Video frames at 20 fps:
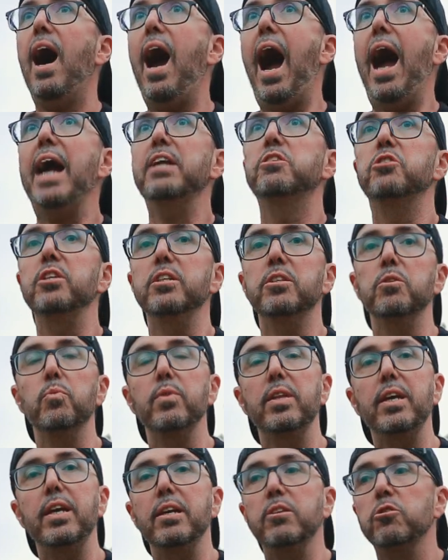I
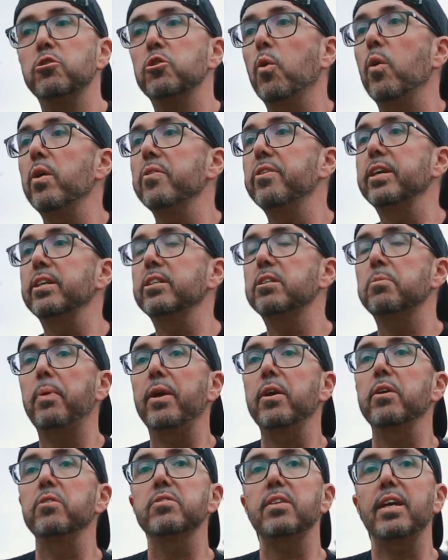genuinely enjoy the
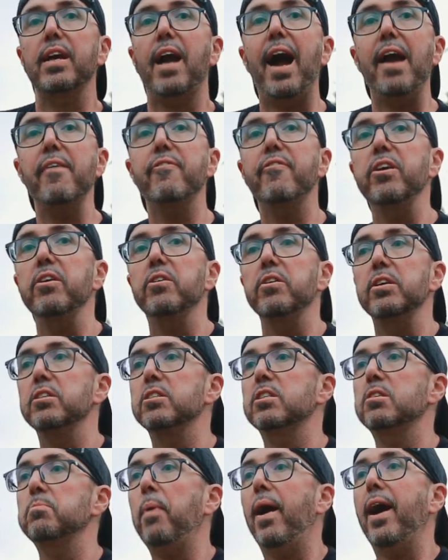experience. Like, I feel
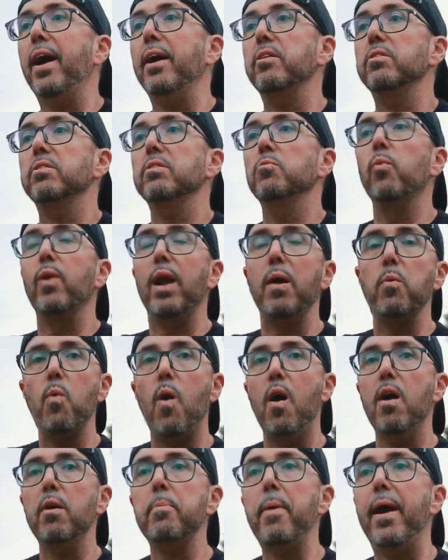inspired. When I
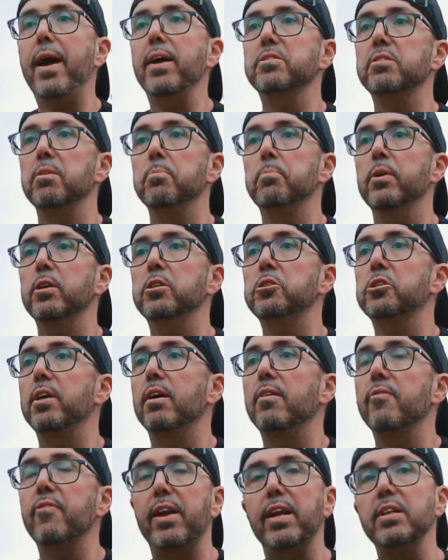walk past a
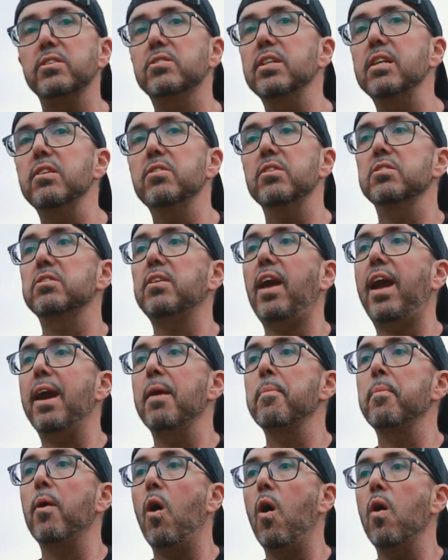bookshelf and I see this
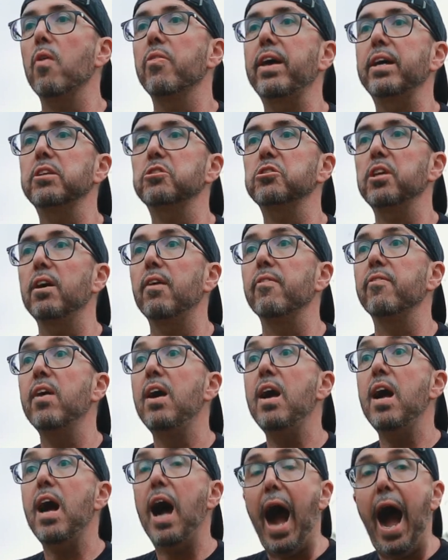camera on that shelf,
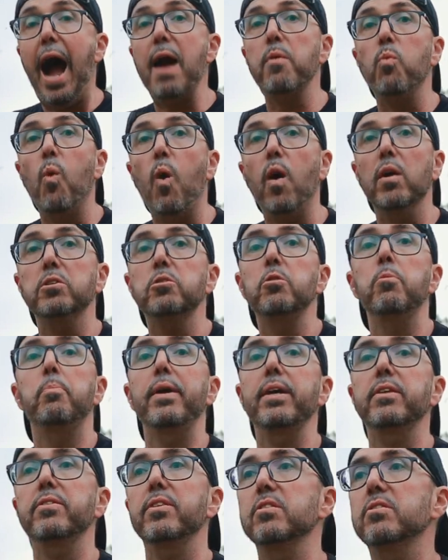I want to
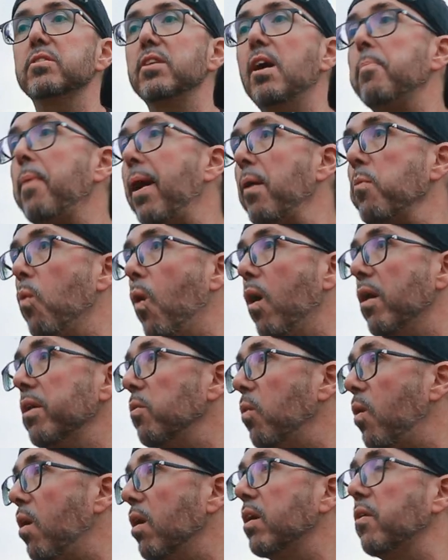pick this up. I want
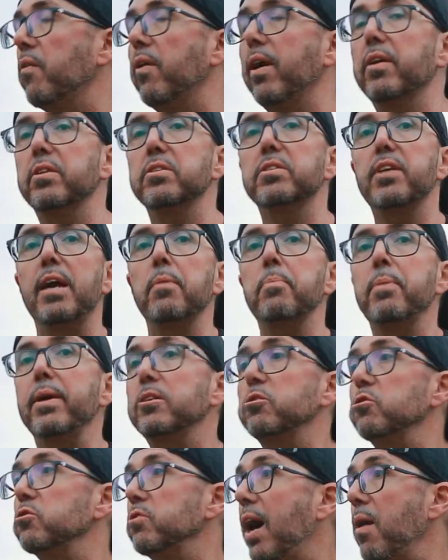to walk around and take
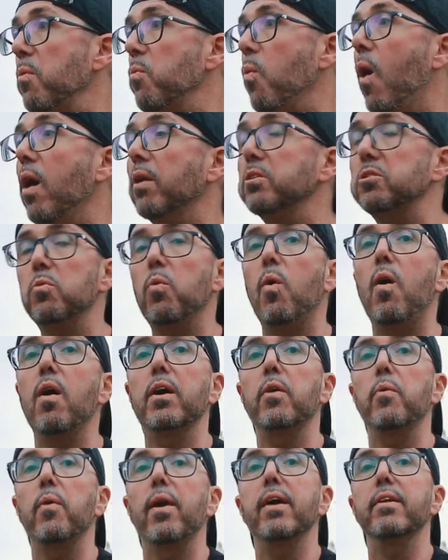pictures. I want to
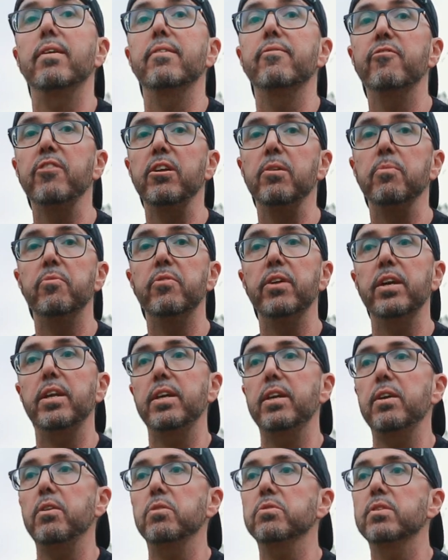walk around and film
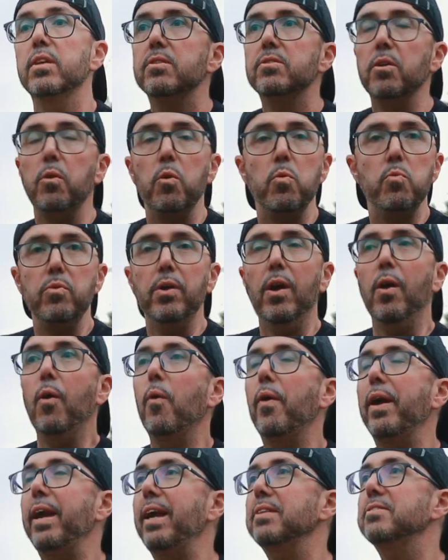videos. So
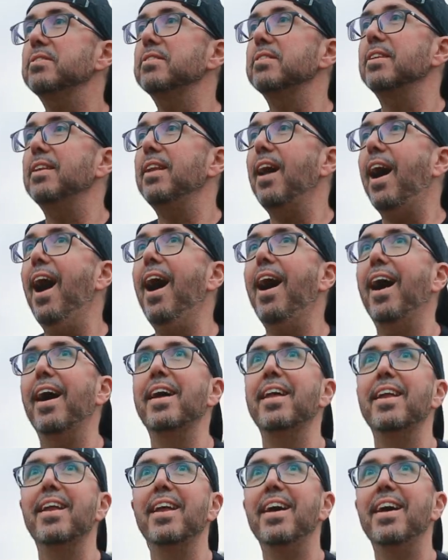no, it's not